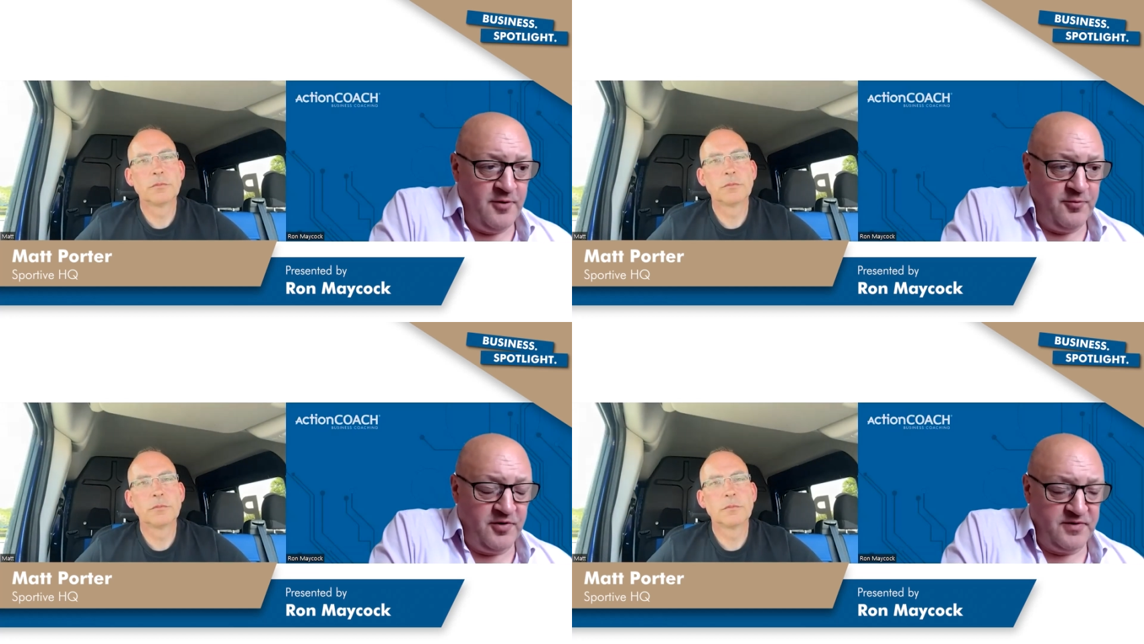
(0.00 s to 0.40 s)

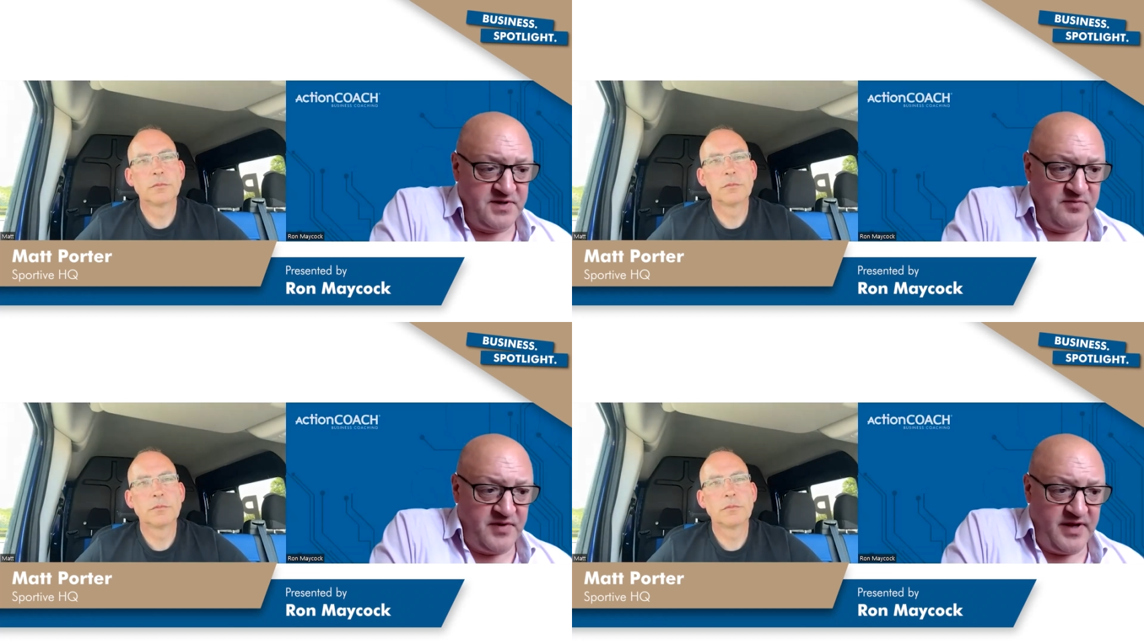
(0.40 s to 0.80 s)
Speaker 1: run
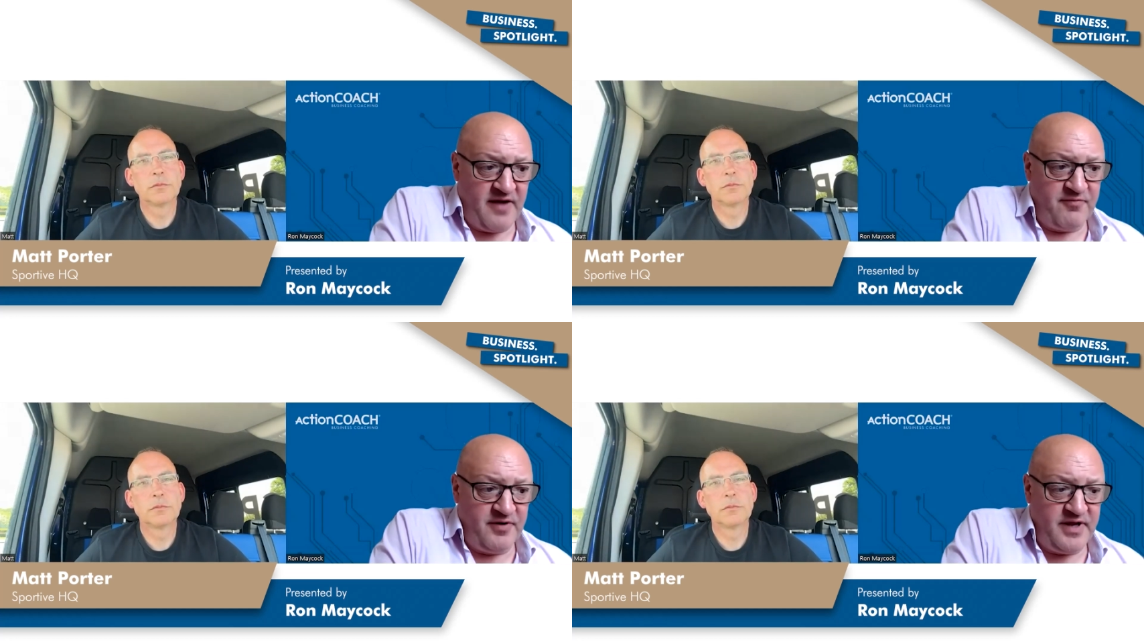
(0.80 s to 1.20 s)
something
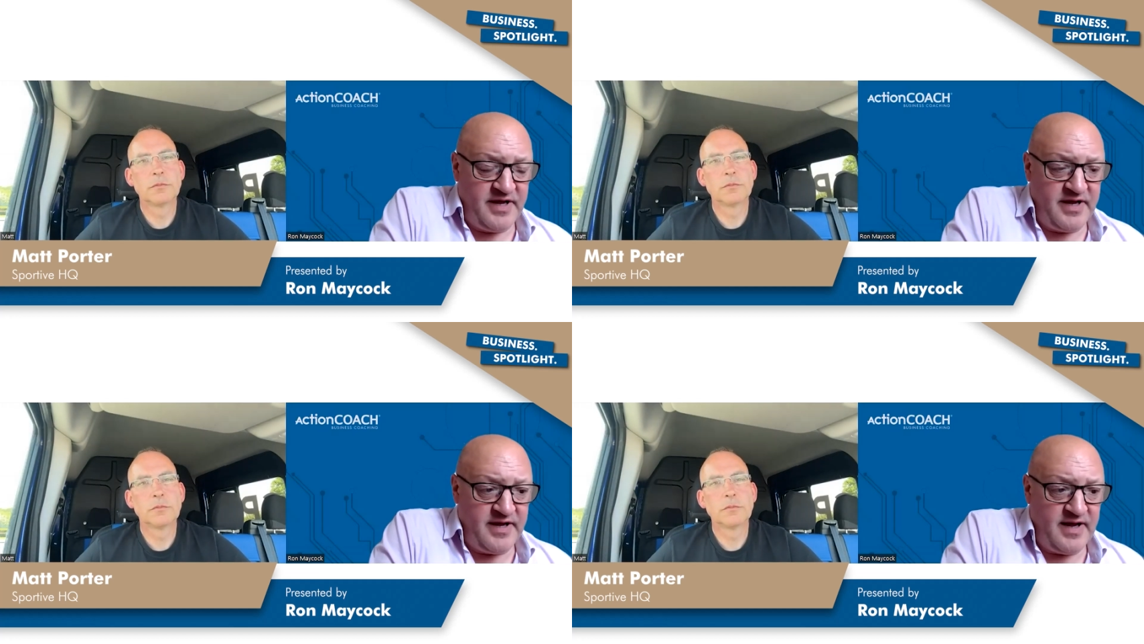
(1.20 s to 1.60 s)
every
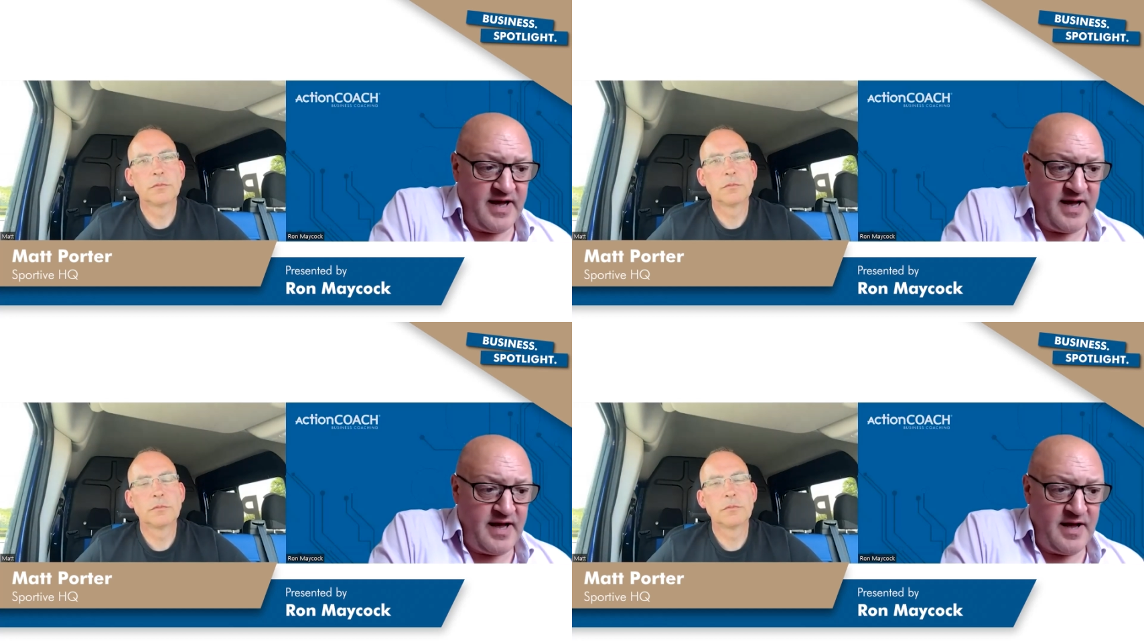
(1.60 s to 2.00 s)
year,
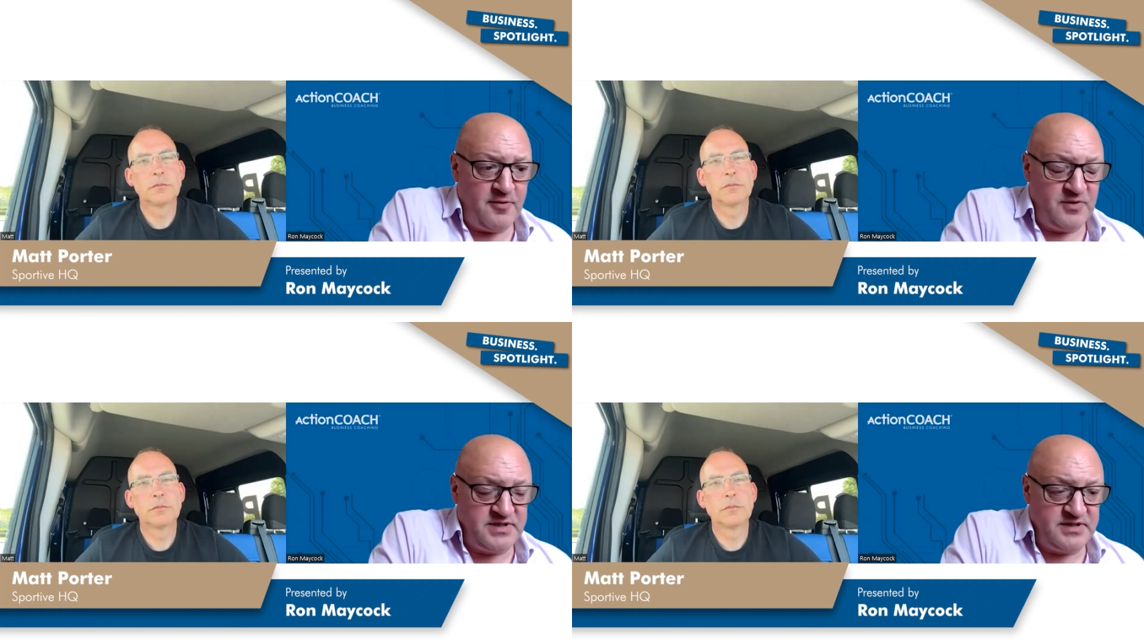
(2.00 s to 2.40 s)
uh,
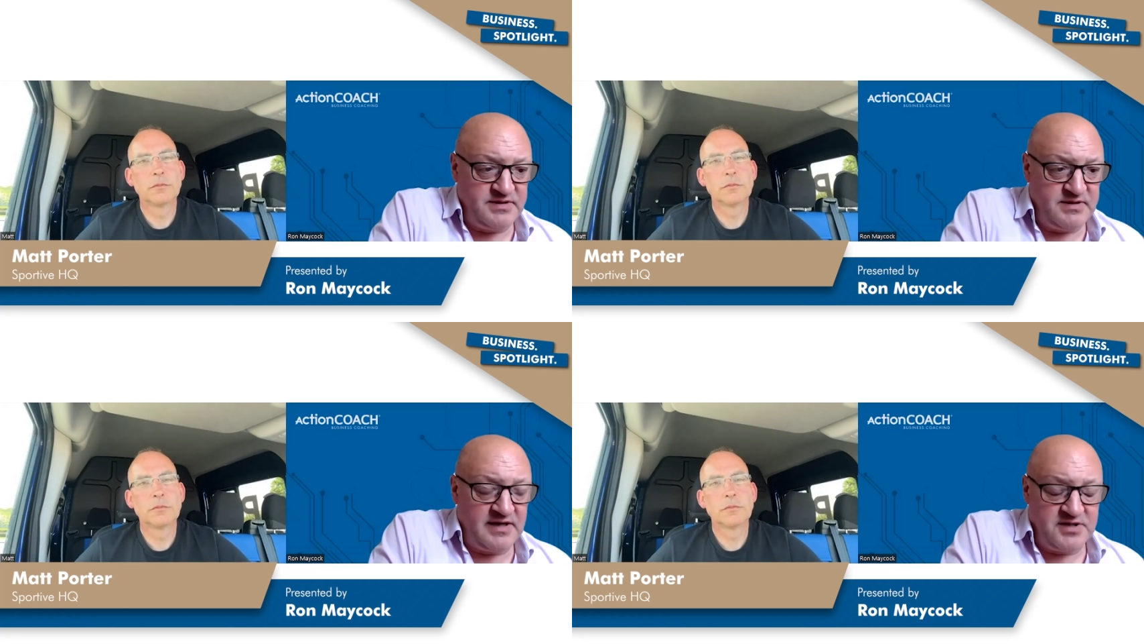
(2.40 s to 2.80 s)
which
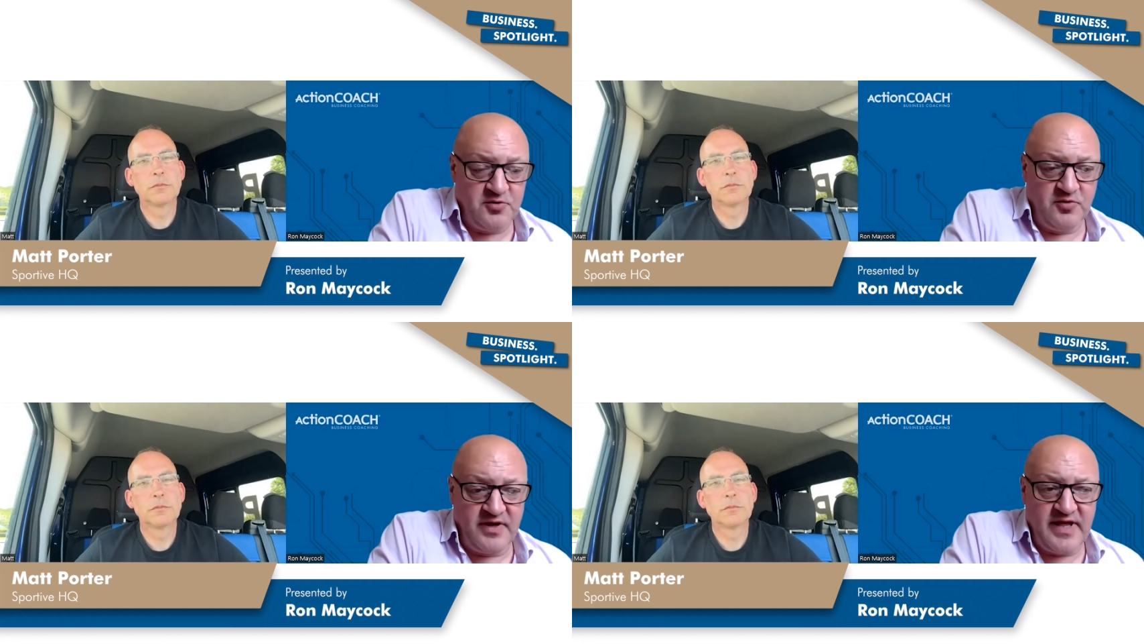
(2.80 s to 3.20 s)
is actually
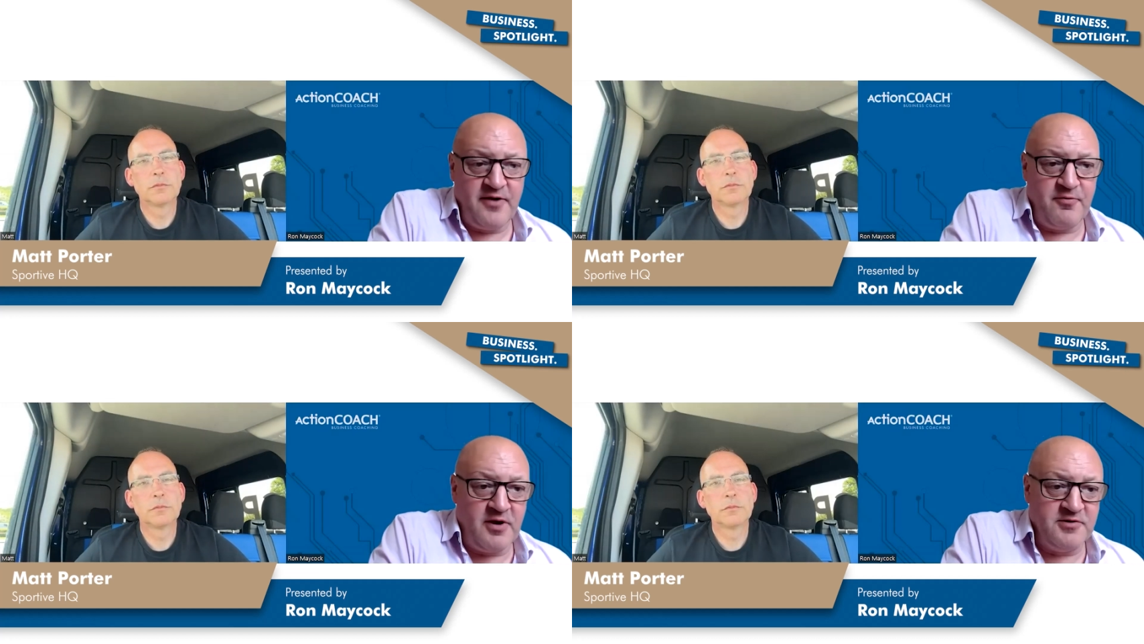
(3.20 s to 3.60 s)
called the
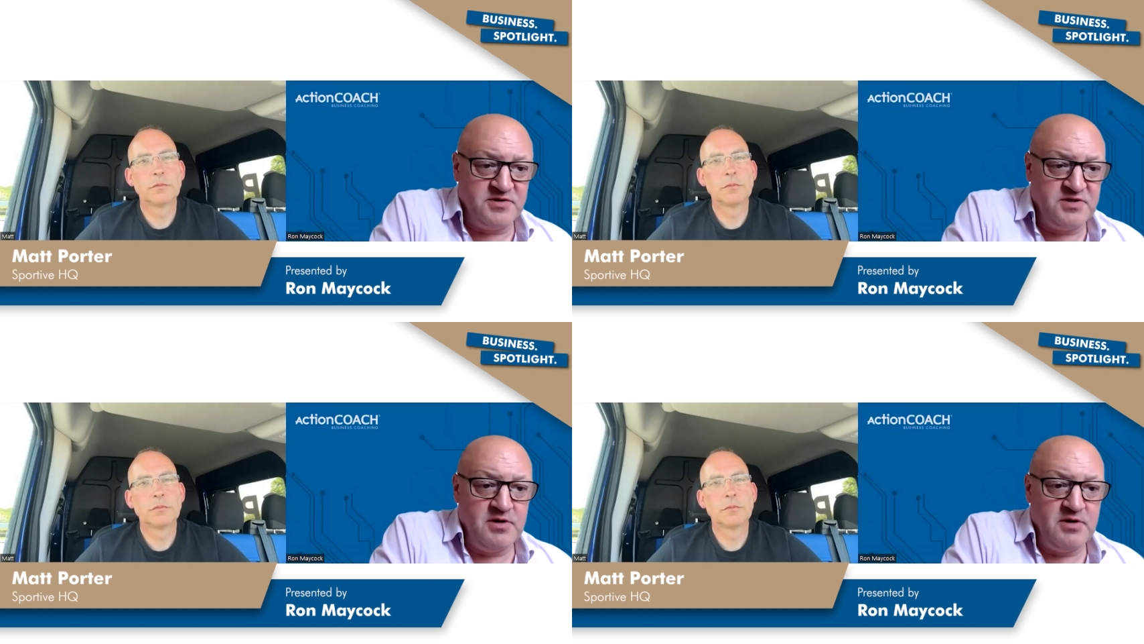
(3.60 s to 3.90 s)
Kent Rose